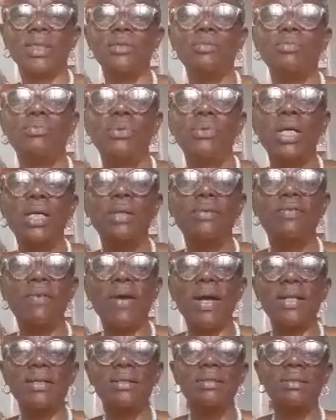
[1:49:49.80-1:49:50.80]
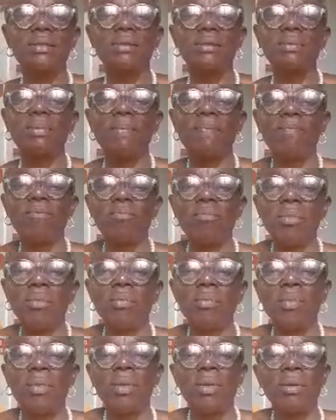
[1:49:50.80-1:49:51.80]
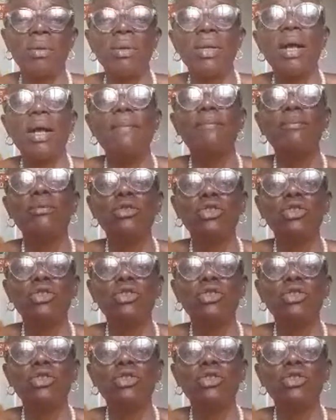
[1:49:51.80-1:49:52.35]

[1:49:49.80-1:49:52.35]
break fat, and